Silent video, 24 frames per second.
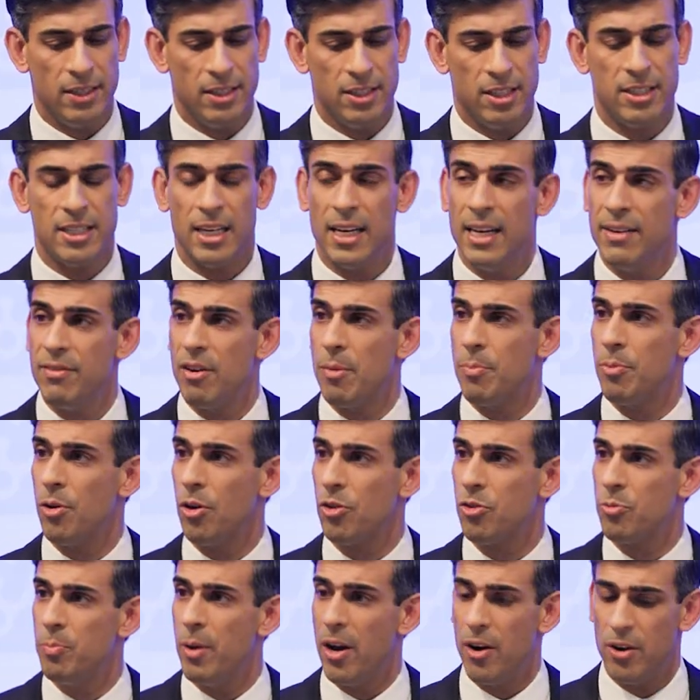to deliver
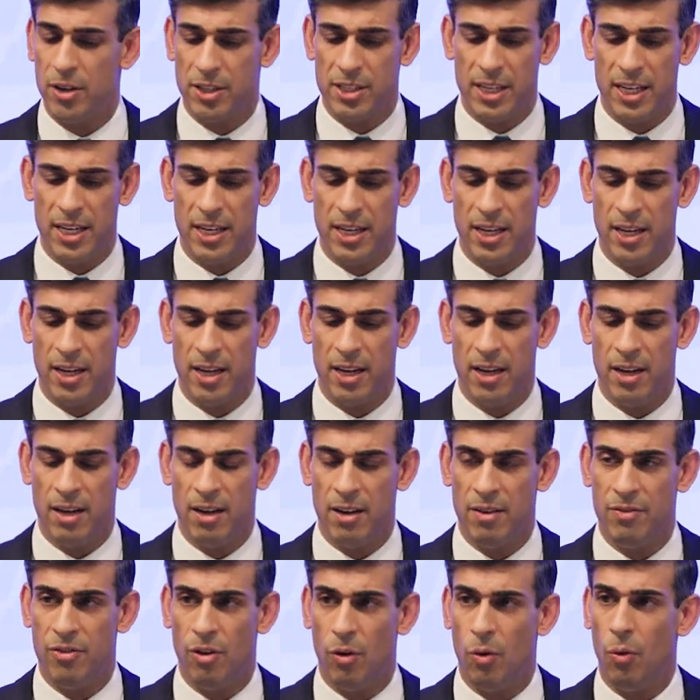prosperity
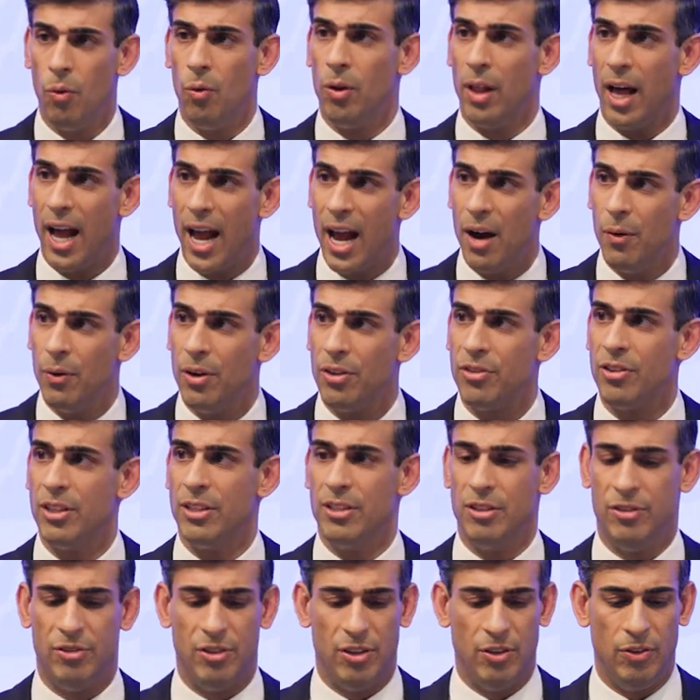for all our
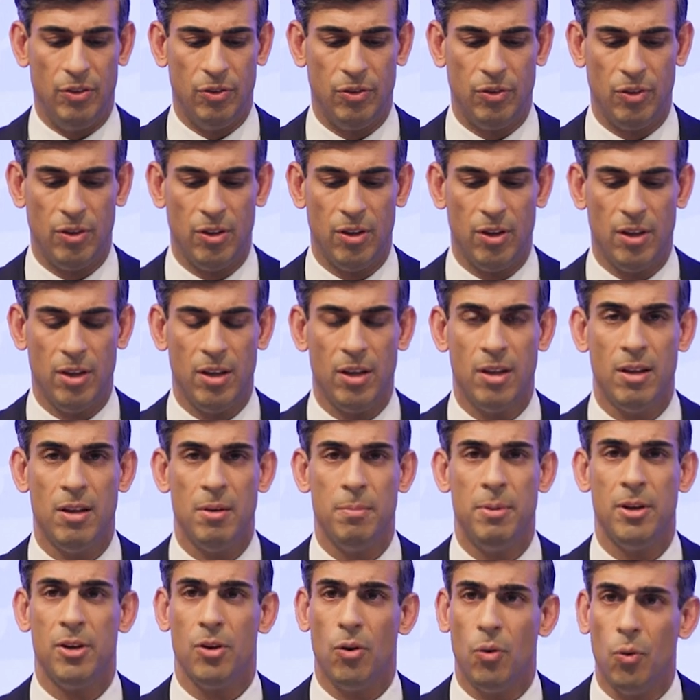citizens,
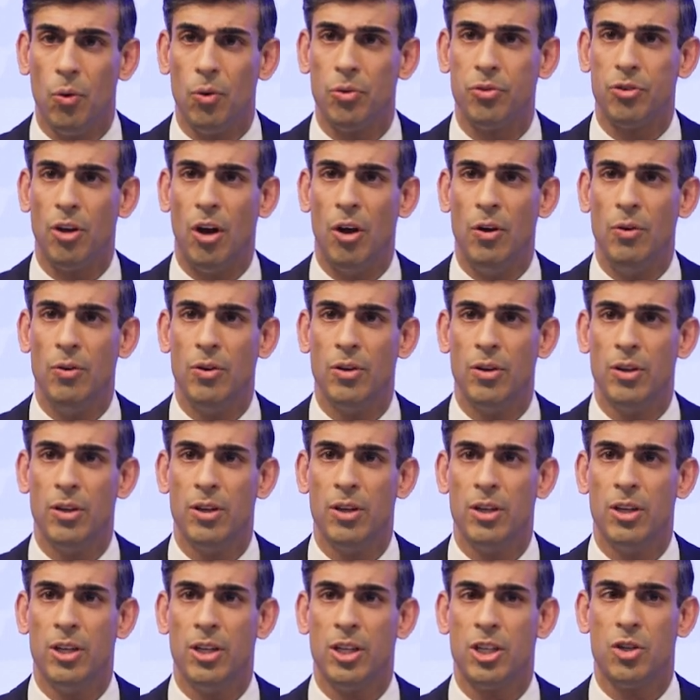but also
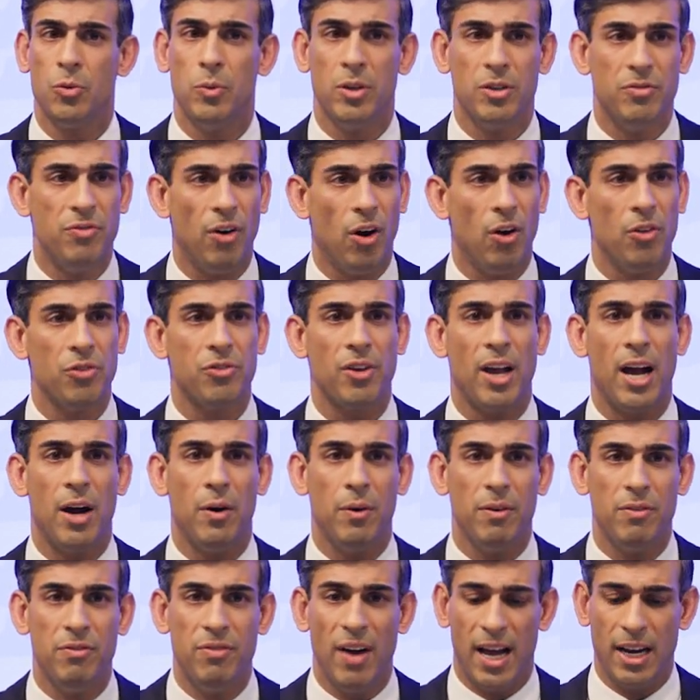to advance
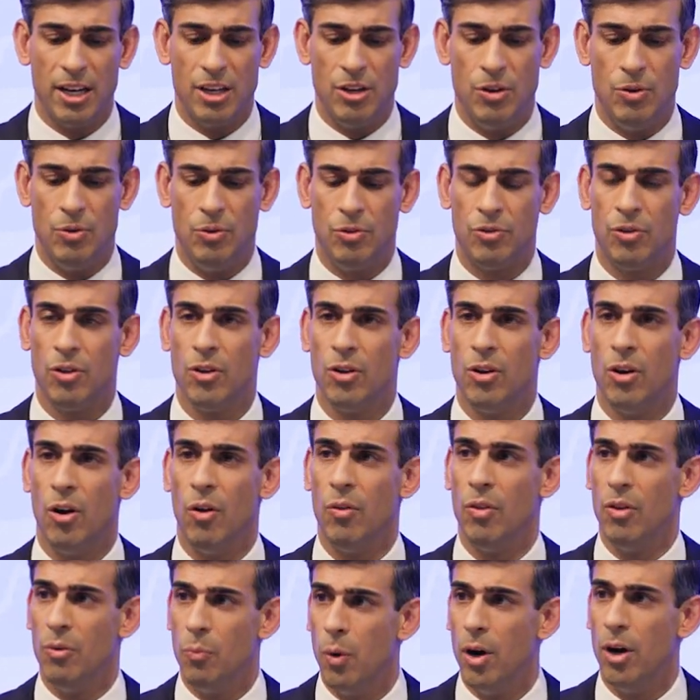our values
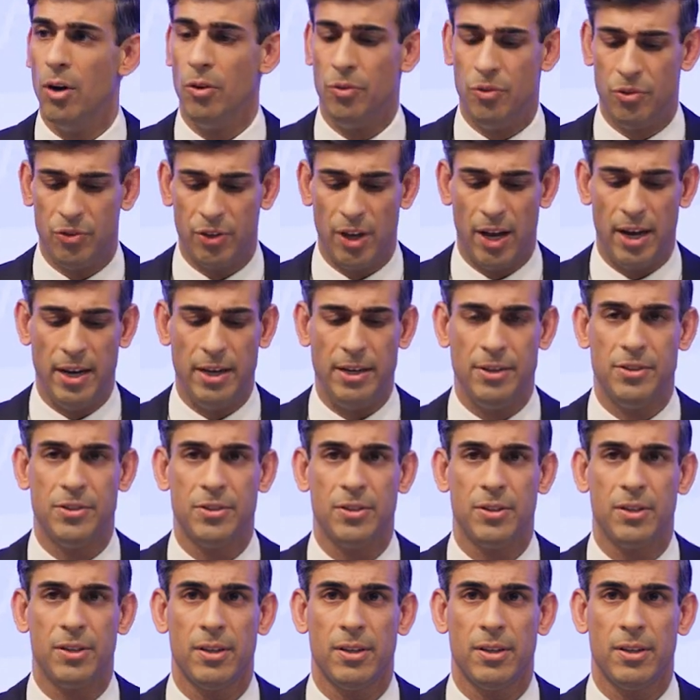on the world stage.